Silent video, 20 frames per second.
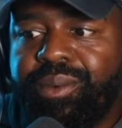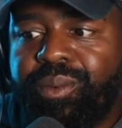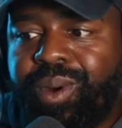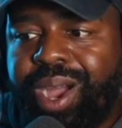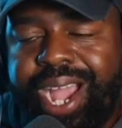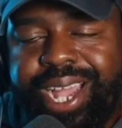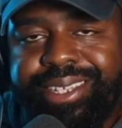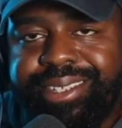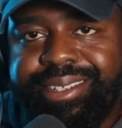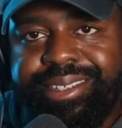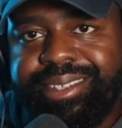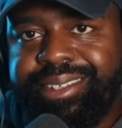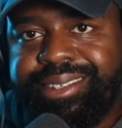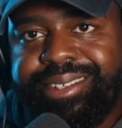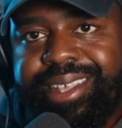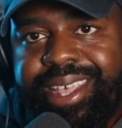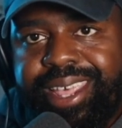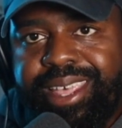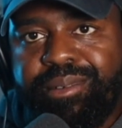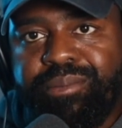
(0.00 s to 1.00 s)
Why is it the
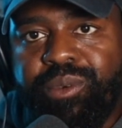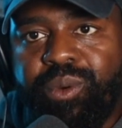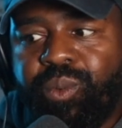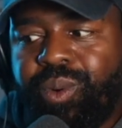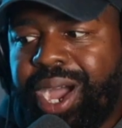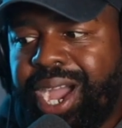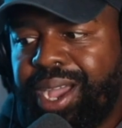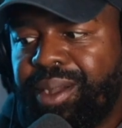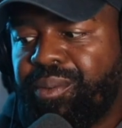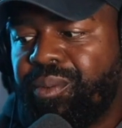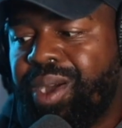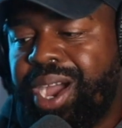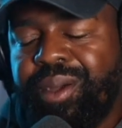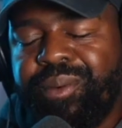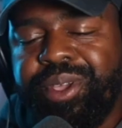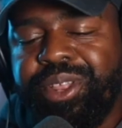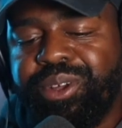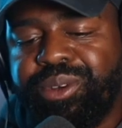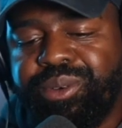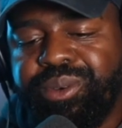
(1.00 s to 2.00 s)
same? Why
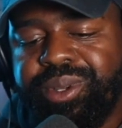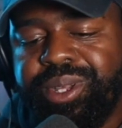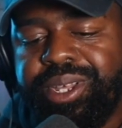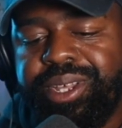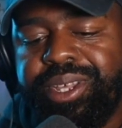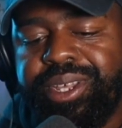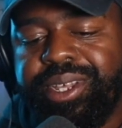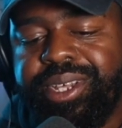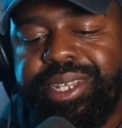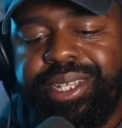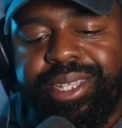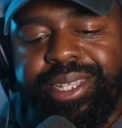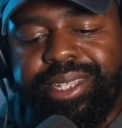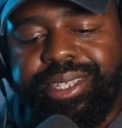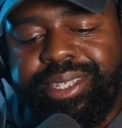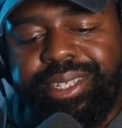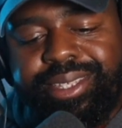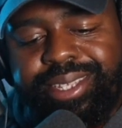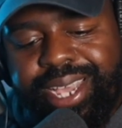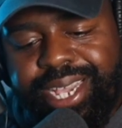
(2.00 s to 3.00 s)
we don't
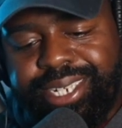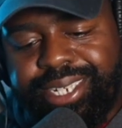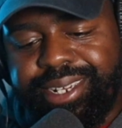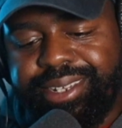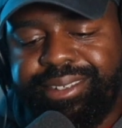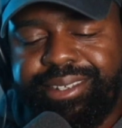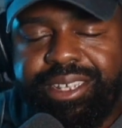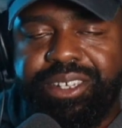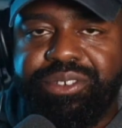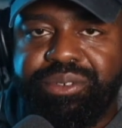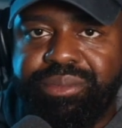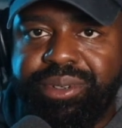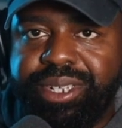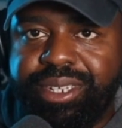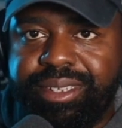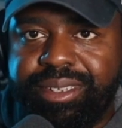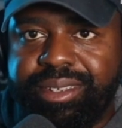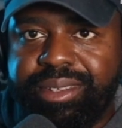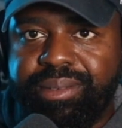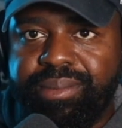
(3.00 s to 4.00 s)
detach ourselves from
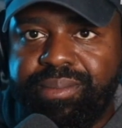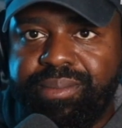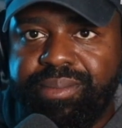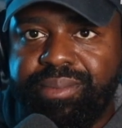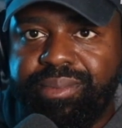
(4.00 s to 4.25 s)
this?